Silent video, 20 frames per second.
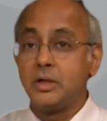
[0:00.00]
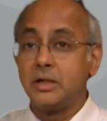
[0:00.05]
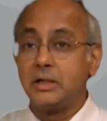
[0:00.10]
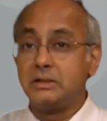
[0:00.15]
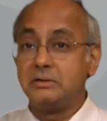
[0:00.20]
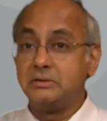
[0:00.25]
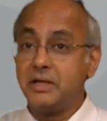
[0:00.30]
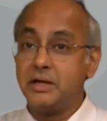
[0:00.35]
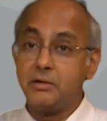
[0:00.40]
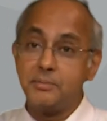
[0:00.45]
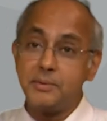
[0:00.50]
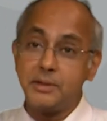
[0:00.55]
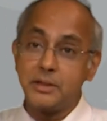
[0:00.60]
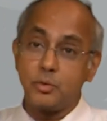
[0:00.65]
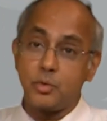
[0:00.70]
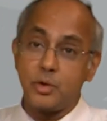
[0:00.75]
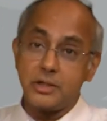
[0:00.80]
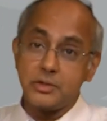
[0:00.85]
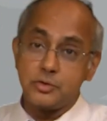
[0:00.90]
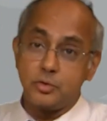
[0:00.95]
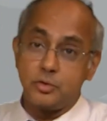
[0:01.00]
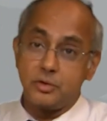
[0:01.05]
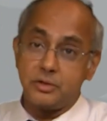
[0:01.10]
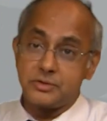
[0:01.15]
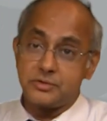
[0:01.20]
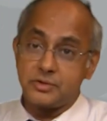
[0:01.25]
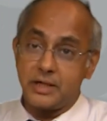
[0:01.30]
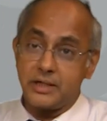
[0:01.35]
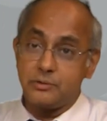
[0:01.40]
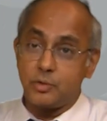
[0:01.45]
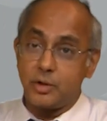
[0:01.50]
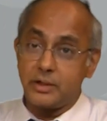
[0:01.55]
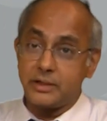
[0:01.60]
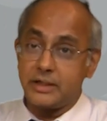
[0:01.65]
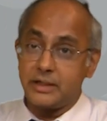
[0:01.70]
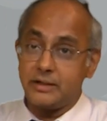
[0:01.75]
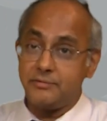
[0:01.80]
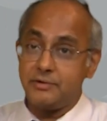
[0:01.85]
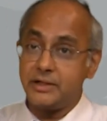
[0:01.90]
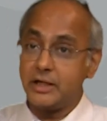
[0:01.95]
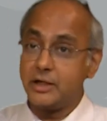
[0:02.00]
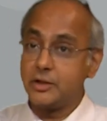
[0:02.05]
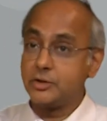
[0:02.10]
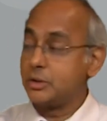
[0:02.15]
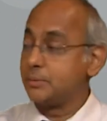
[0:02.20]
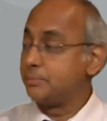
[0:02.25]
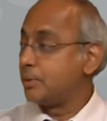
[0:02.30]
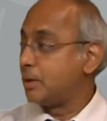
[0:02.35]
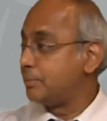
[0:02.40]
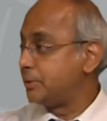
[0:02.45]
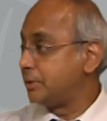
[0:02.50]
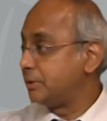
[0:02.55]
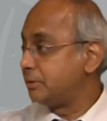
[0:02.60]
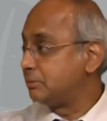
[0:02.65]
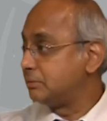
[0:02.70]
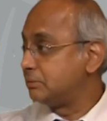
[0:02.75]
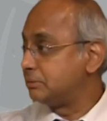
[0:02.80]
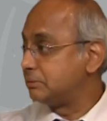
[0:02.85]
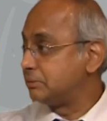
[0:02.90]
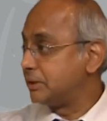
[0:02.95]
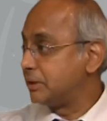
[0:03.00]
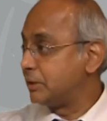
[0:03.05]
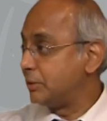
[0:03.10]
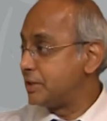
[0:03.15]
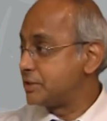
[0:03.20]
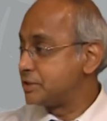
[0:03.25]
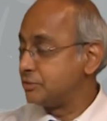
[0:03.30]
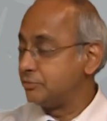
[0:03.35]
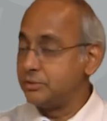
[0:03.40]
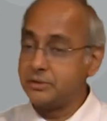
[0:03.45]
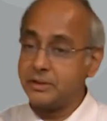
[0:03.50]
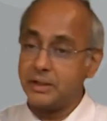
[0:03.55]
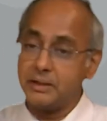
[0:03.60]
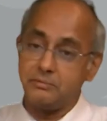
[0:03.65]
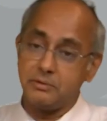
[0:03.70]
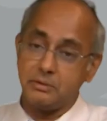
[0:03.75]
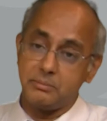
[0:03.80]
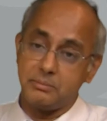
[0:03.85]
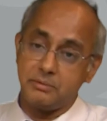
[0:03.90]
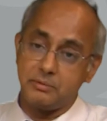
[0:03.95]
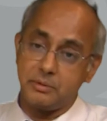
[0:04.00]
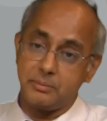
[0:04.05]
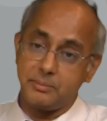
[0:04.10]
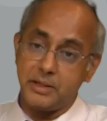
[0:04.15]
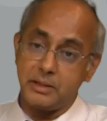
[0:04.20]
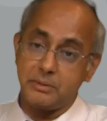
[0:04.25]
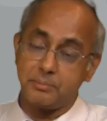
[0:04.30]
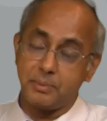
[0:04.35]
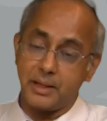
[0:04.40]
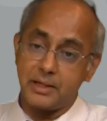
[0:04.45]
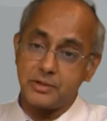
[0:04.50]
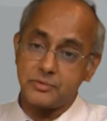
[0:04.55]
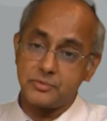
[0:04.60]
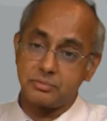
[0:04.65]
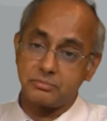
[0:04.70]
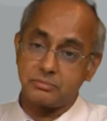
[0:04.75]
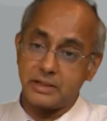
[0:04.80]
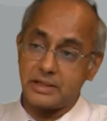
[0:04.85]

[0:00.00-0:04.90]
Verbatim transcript: Uh, they will be the ones who will decide what kind of intellectual property uh, regulation will, take, will, will be in place.